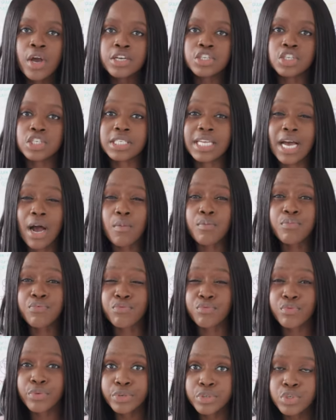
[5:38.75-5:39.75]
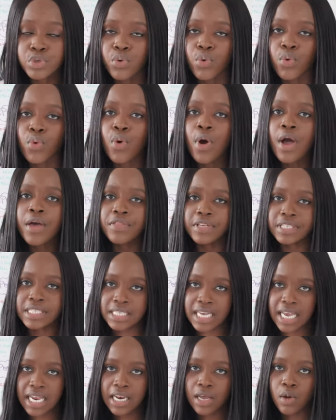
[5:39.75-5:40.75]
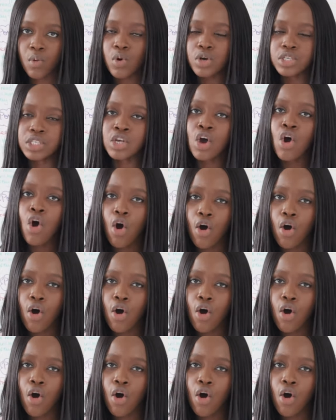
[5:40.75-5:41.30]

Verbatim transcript: just how brutal this killing was